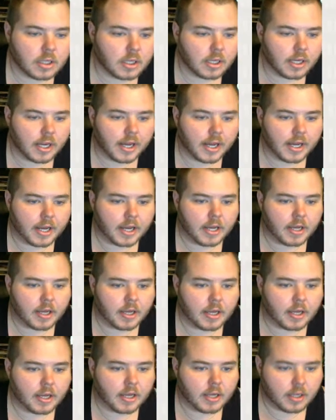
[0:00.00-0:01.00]

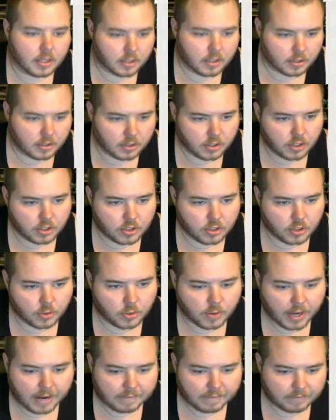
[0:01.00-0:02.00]
and
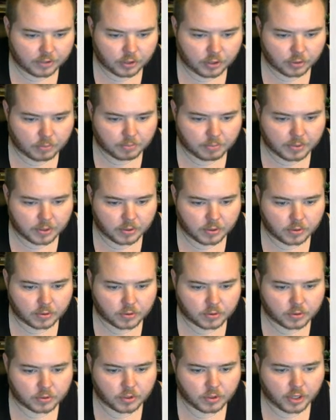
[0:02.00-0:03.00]
you have to
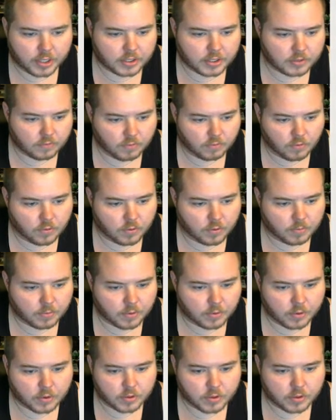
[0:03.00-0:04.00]
build
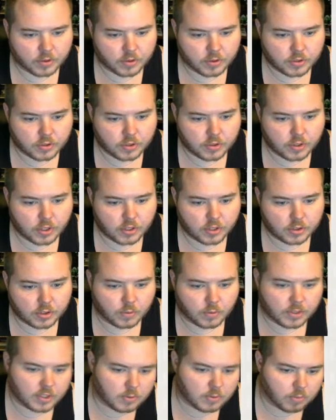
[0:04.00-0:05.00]
transformers,
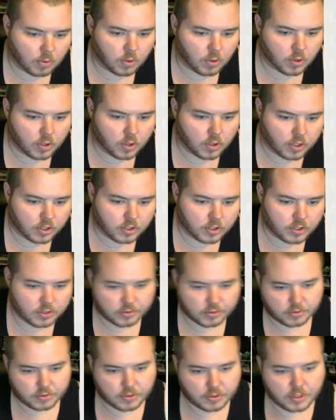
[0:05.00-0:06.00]

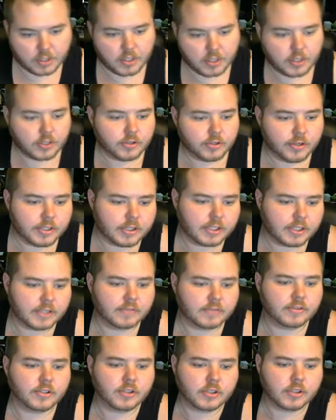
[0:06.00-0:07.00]
switchboards,
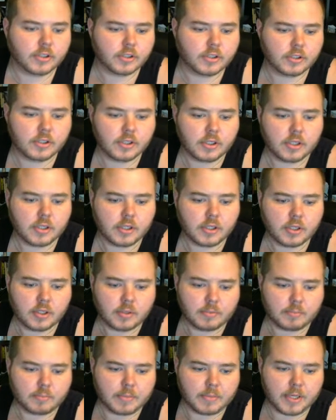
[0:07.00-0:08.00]
transceivers,
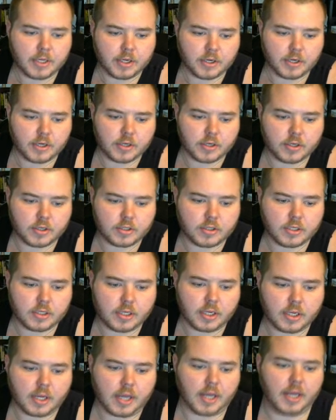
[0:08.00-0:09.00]
meters,
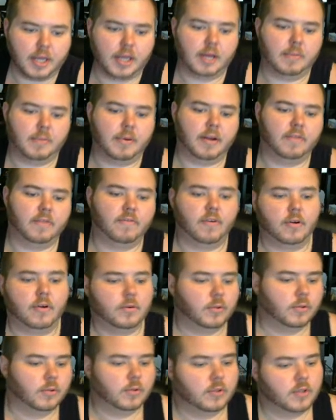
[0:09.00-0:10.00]
and
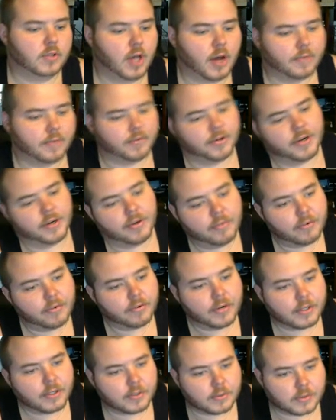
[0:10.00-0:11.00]
manifolds of your different
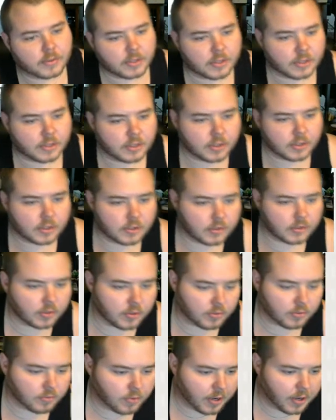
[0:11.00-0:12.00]
resources.
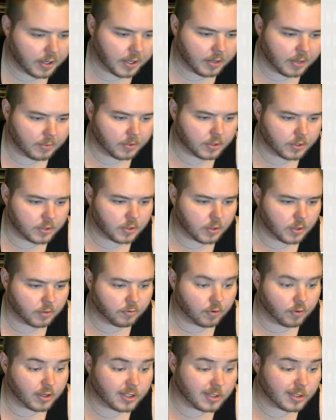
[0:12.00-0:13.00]
Right now, we're just going to
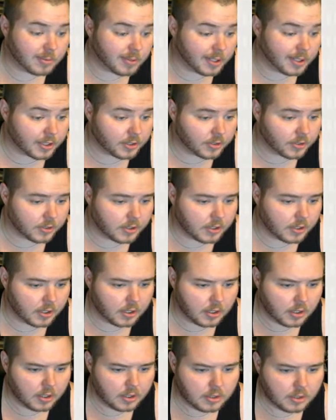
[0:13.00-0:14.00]
run some electricity
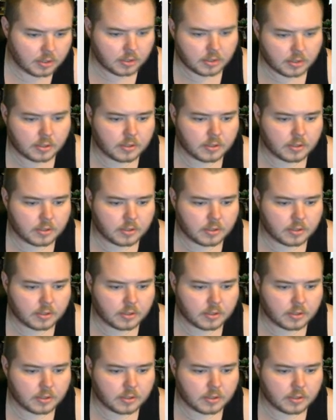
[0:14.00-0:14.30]
lines.